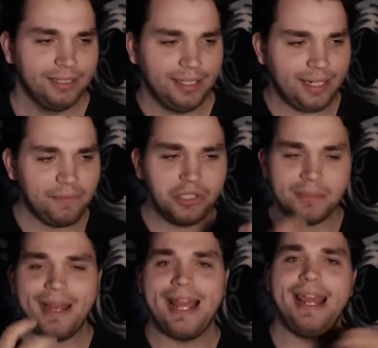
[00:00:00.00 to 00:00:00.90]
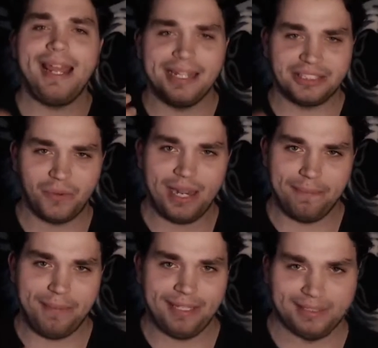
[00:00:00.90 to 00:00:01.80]
And I'm using my hands
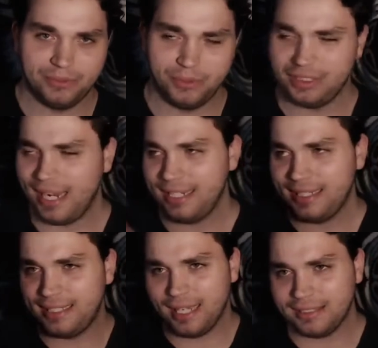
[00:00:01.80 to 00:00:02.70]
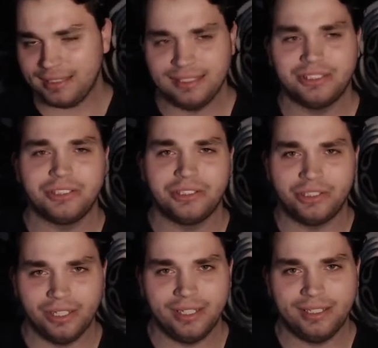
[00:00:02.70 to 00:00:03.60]
quite a bit, which I guess is
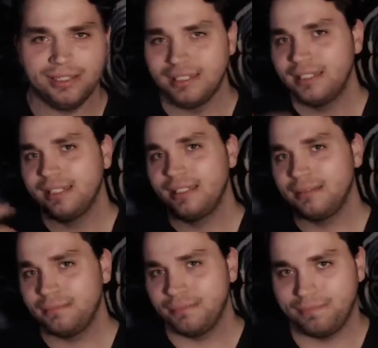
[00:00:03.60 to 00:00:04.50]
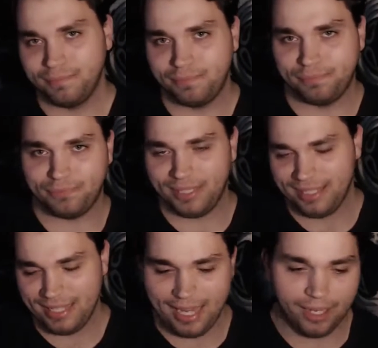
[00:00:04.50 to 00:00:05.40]
good.
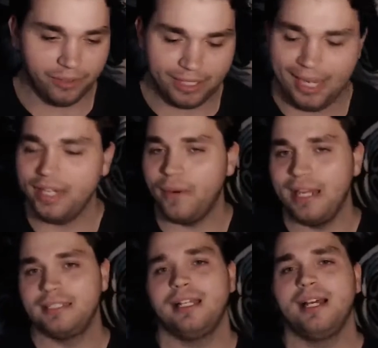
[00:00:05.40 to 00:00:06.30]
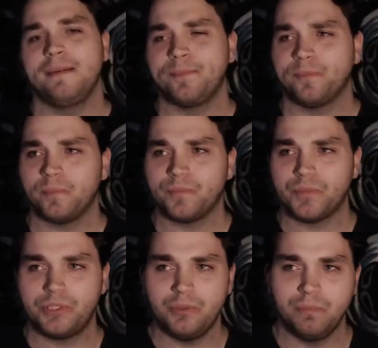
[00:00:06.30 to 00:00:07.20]
But yeah, okay. Anyways,
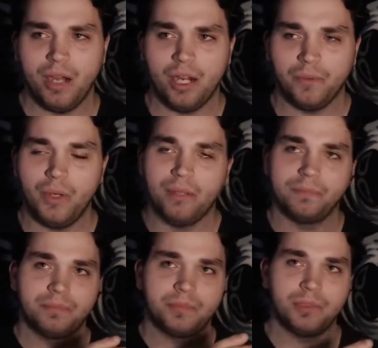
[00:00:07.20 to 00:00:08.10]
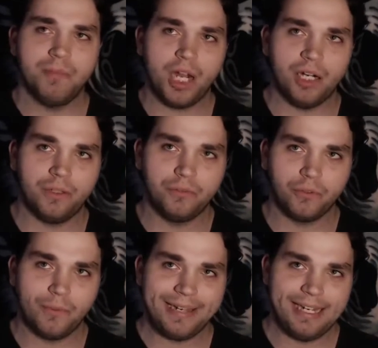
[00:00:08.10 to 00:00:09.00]
tomorrow
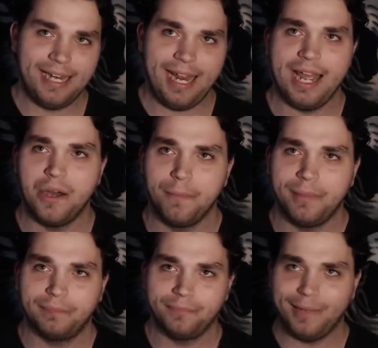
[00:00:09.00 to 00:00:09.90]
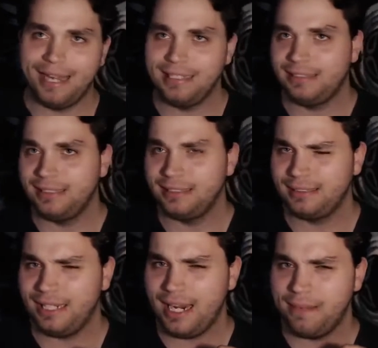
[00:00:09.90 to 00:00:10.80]
for me now, but by the
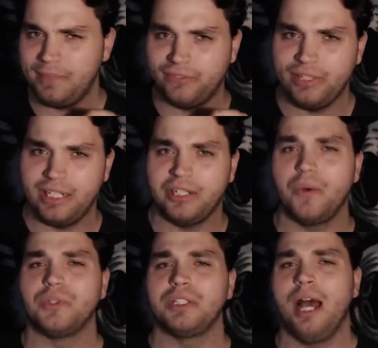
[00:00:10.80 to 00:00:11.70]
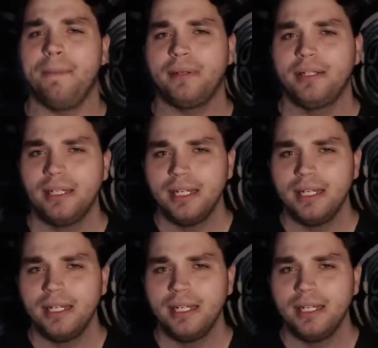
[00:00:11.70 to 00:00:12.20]
time this video goes up,